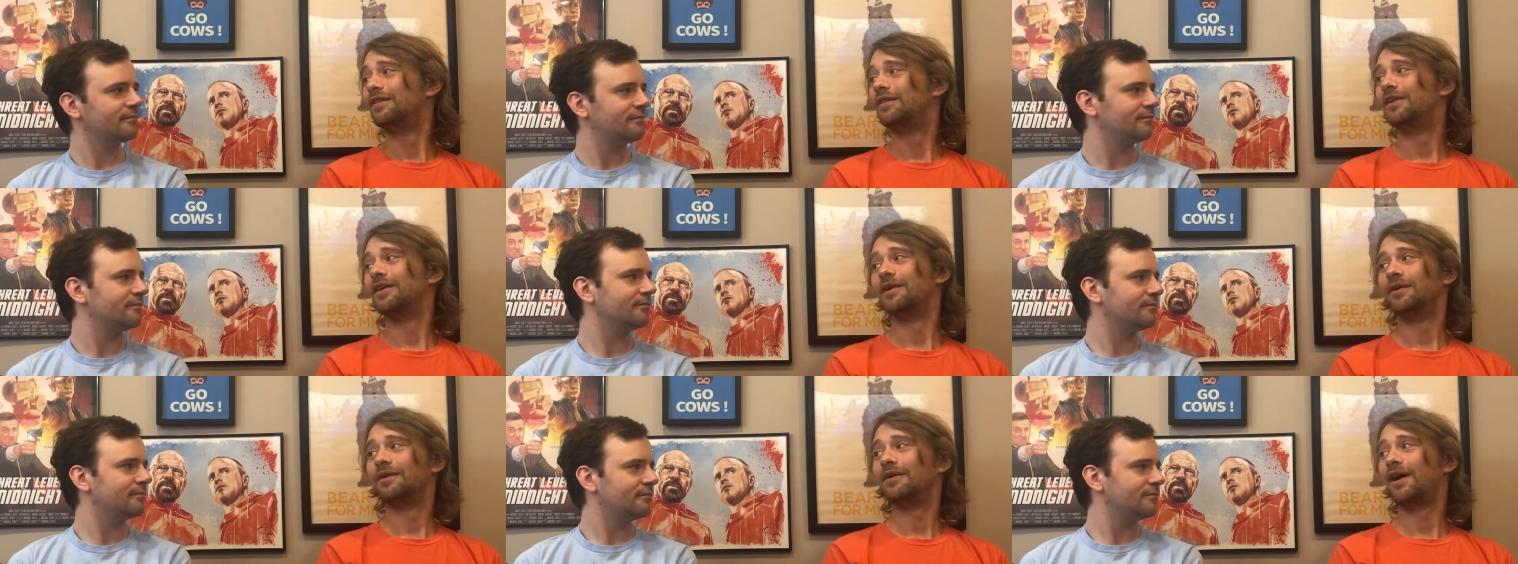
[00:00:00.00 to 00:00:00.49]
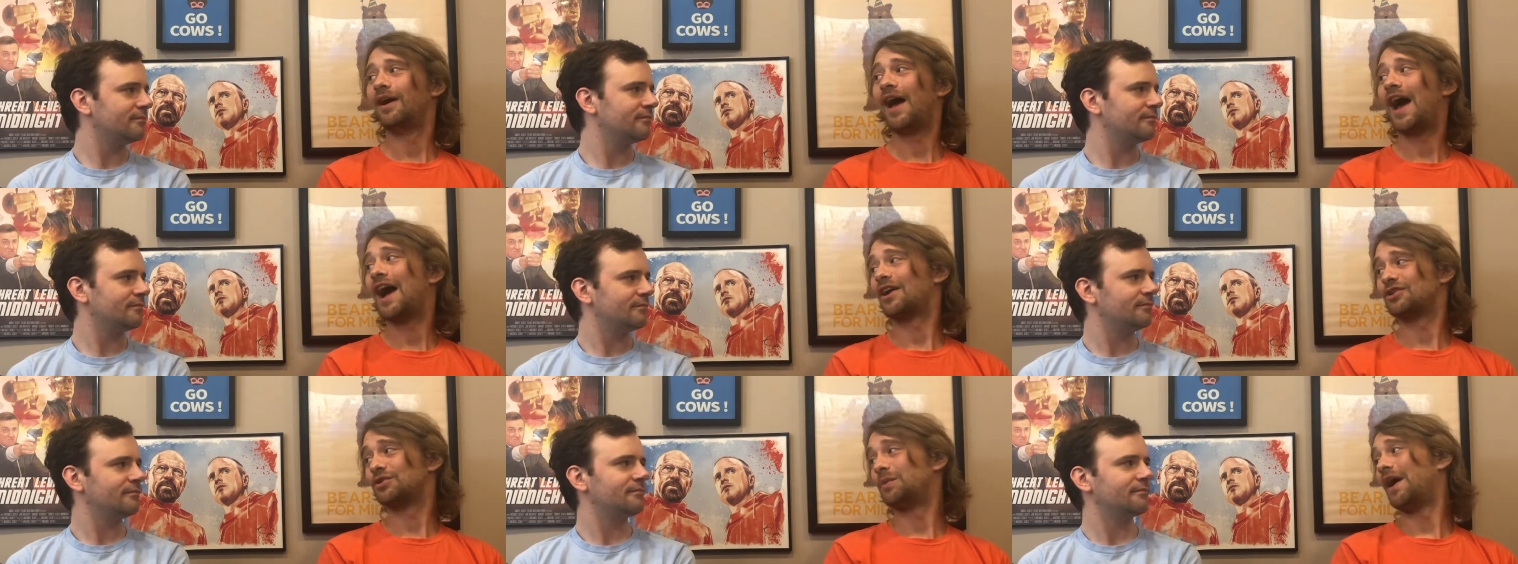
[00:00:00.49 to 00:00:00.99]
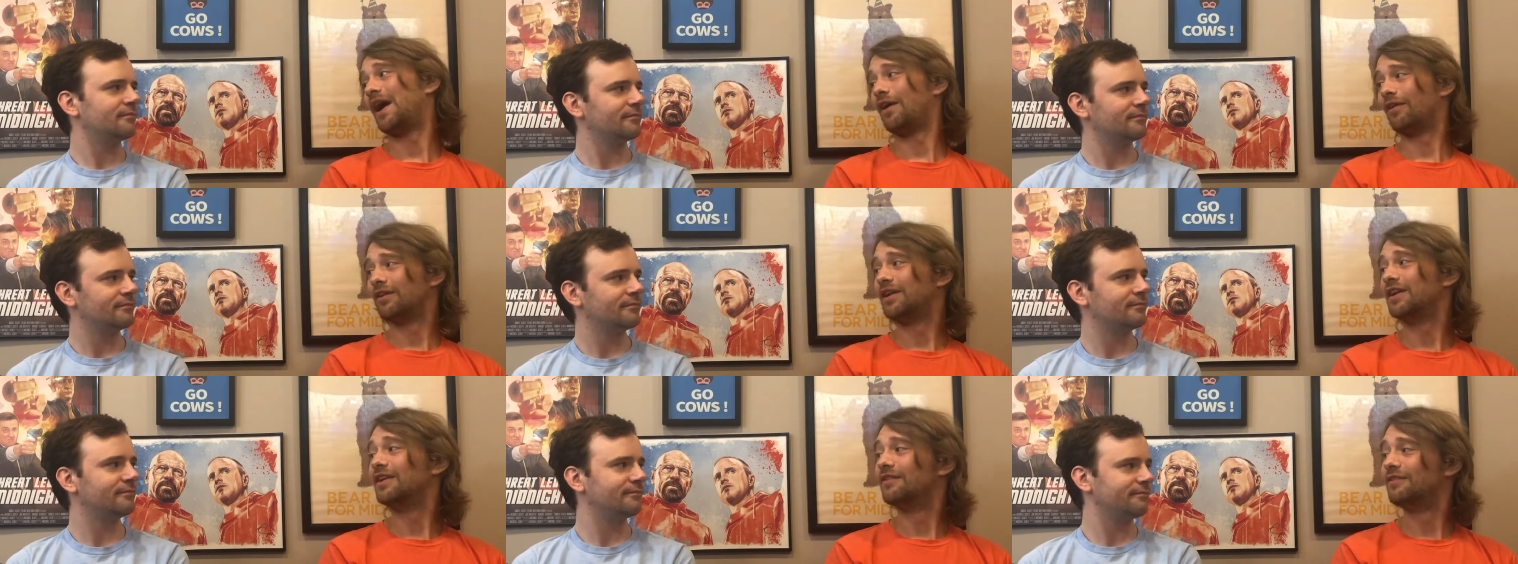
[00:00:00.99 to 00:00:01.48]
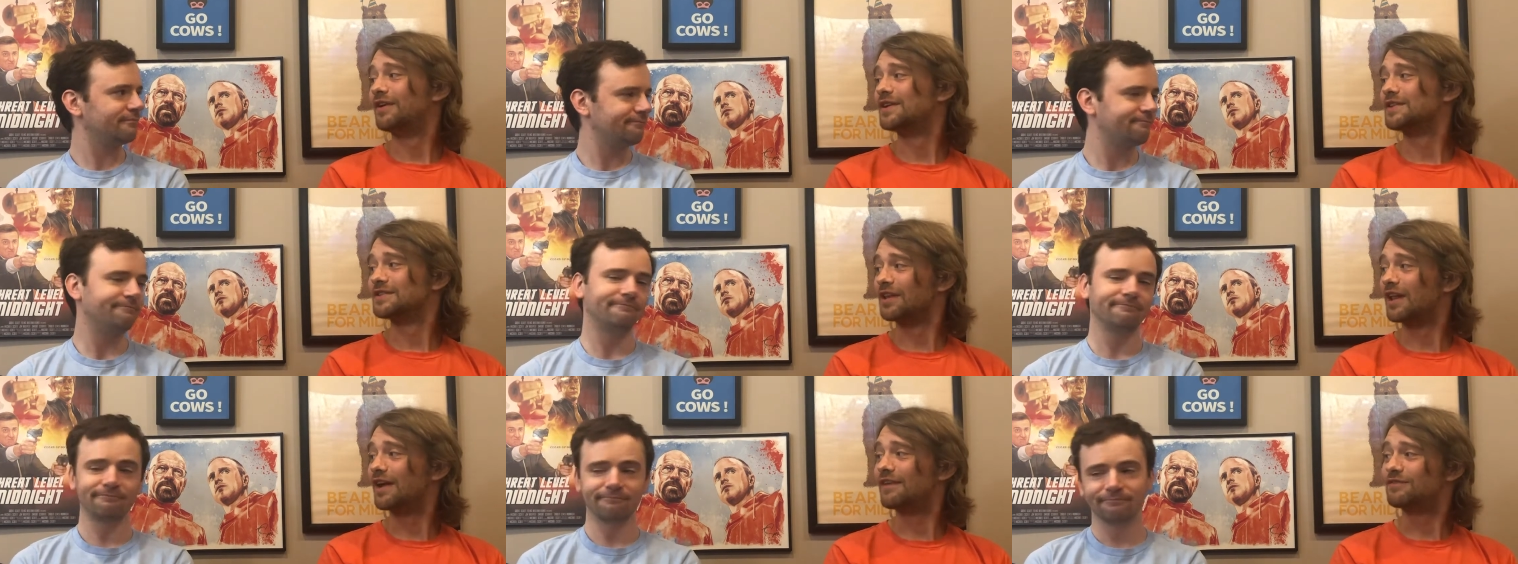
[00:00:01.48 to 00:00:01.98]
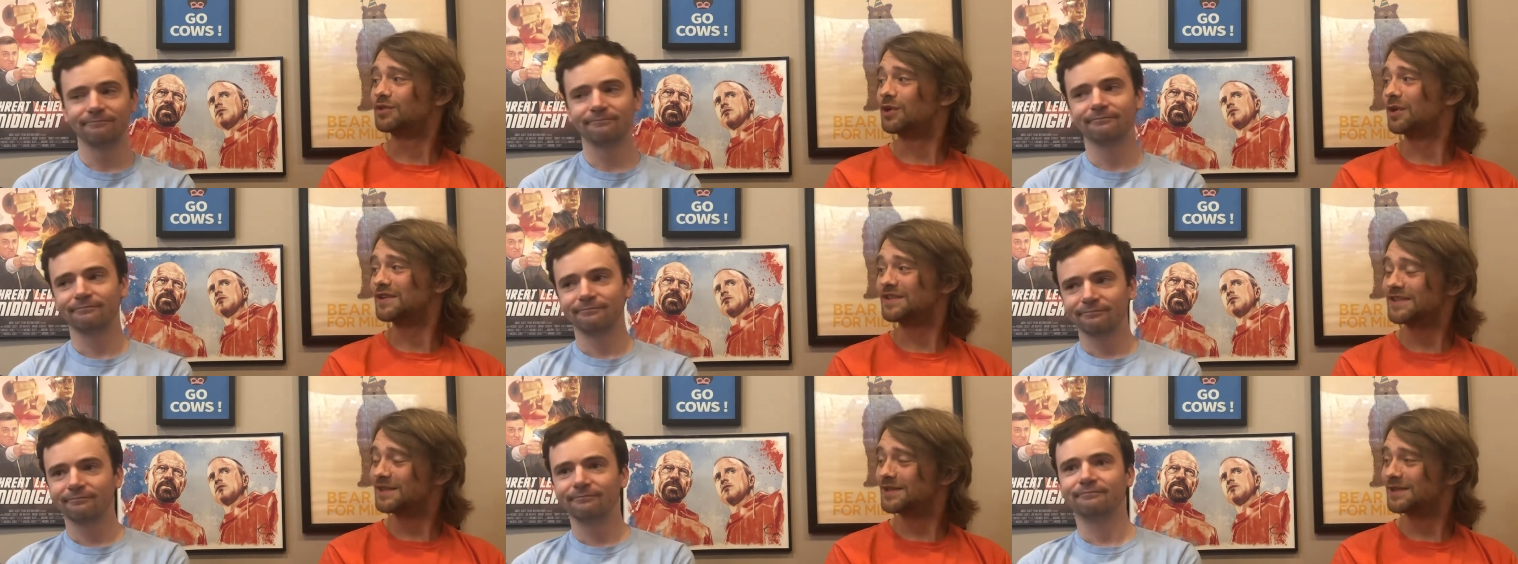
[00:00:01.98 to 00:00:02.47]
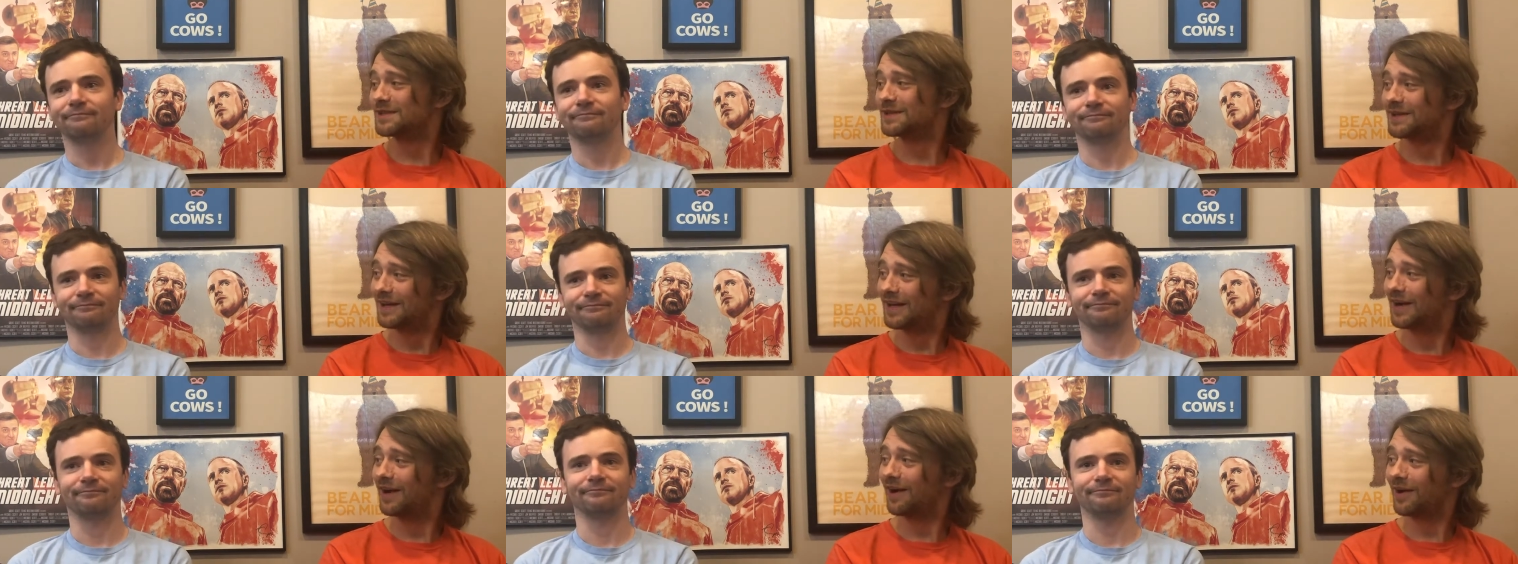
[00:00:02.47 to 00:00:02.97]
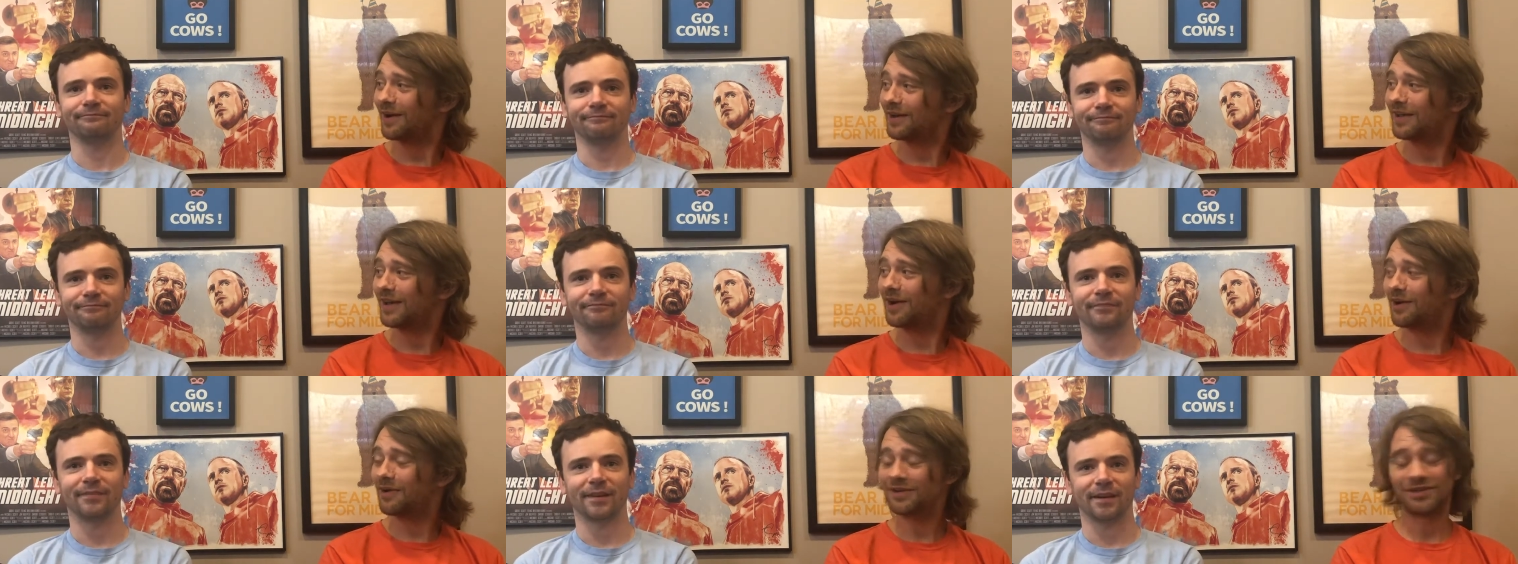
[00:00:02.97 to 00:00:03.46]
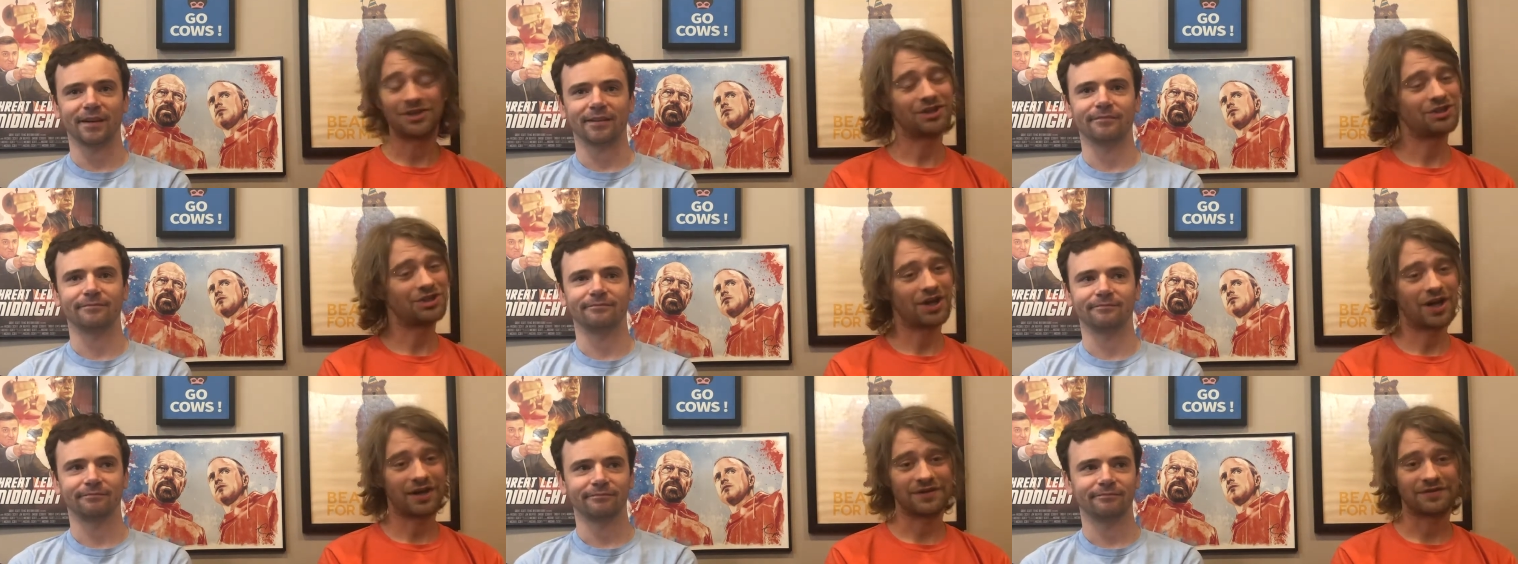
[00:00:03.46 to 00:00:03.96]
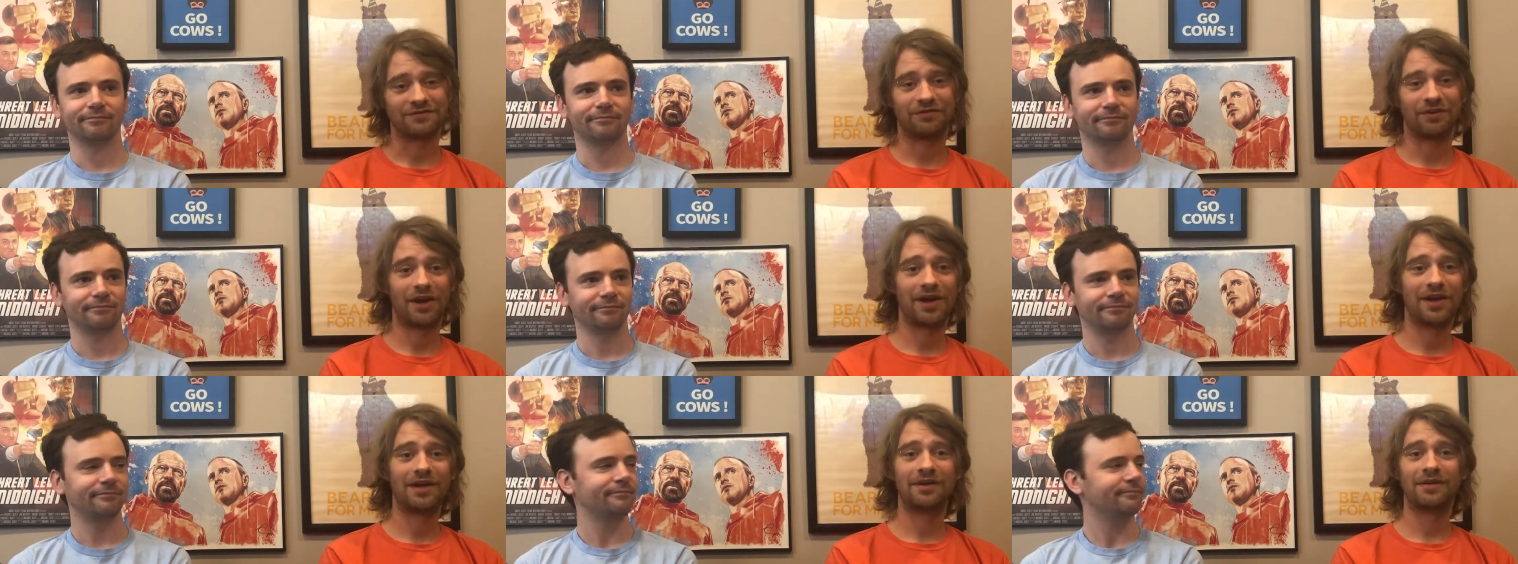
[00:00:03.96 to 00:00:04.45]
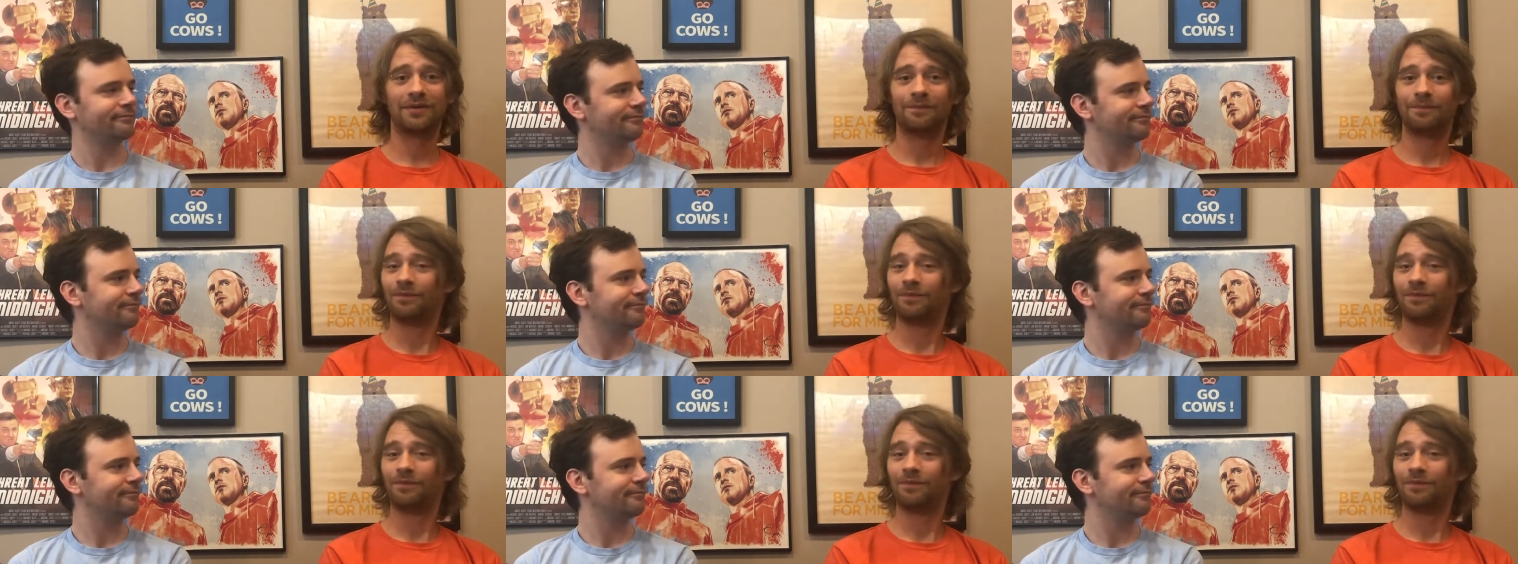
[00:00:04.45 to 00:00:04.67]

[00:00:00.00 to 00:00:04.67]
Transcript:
Speaker 1: the actuality of his life choices mm-hmm. here. You know, yeah. just shot his friend